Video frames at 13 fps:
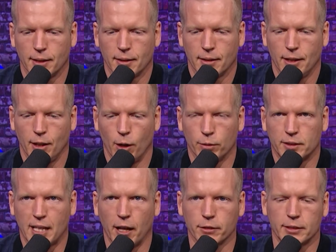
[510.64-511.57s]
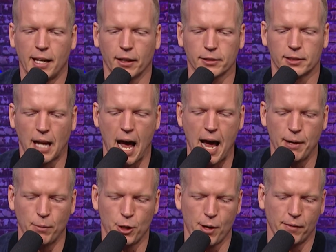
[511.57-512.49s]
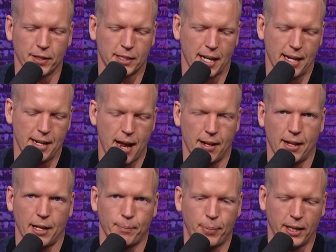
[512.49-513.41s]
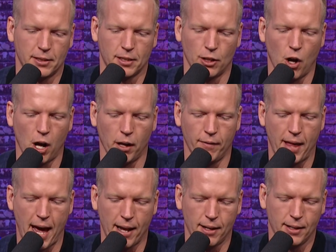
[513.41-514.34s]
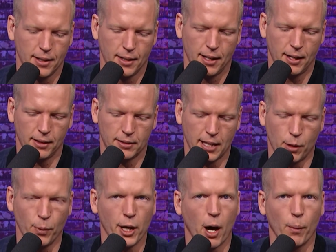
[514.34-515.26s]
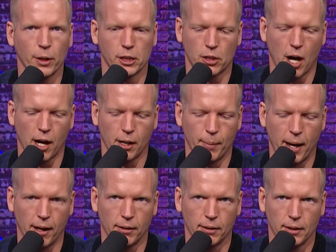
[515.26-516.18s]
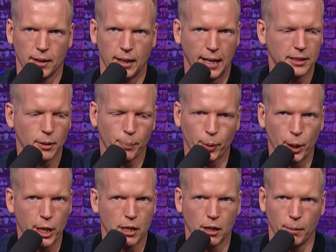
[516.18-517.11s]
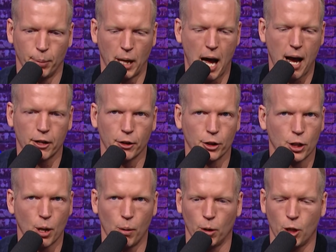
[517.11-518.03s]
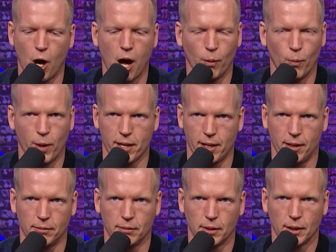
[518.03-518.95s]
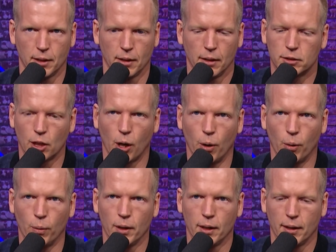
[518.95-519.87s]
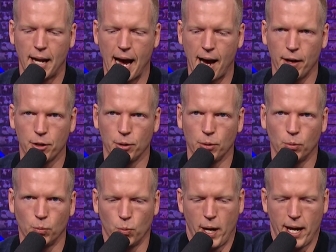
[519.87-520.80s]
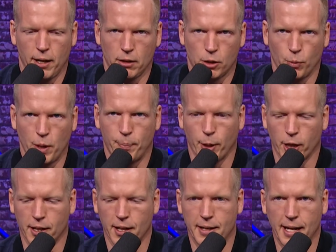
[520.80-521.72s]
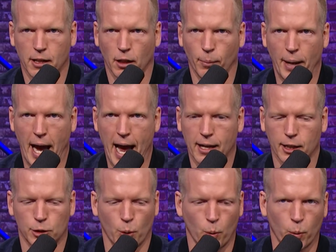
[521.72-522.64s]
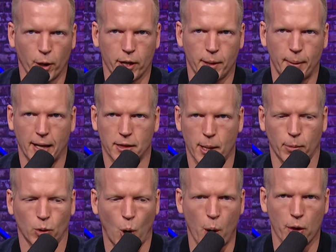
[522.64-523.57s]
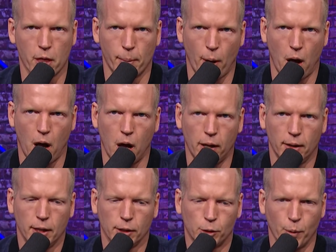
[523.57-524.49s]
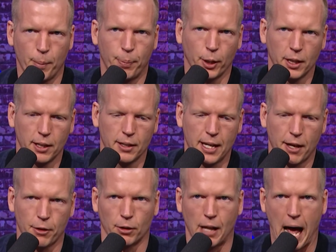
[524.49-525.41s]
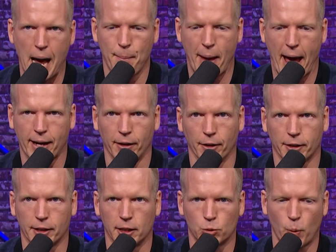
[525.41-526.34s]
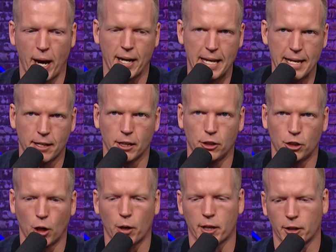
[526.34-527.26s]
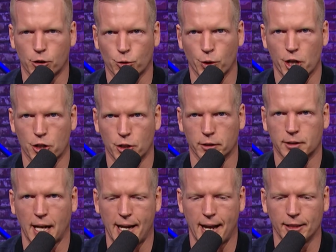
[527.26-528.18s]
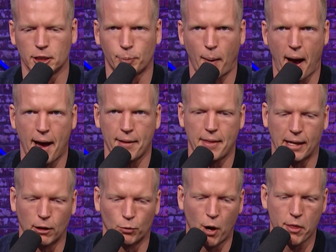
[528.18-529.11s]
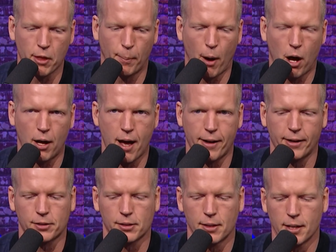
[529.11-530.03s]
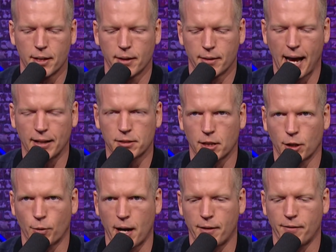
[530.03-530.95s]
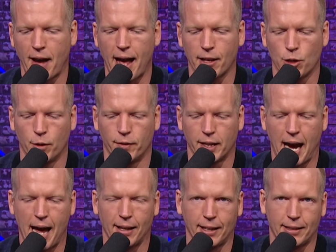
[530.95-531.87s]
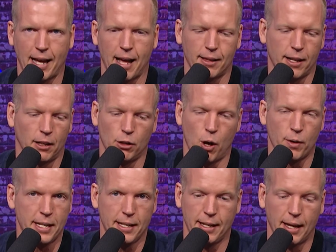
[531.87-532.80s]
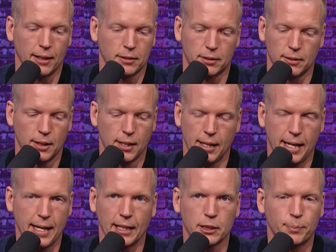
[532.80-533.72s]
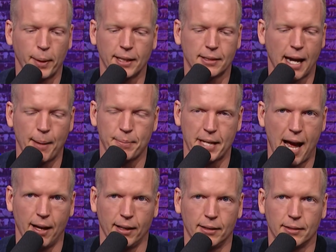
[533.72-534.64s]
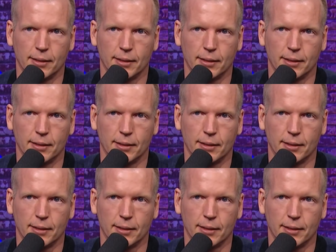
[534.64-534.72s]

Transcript: you know, telltale sign when you have a tight end like Pitts and all of that, it's like we always talk about. He's a pretty good blocker to go along with it. So now you wait, do we put in a nickel back because we're worried about them throwing the ball? Do we put in the other linebacker because wait, he could go to the traditional tight end spot and they can run the ball on us? That's the great value of a guy like that, let alone he has he has big time talent.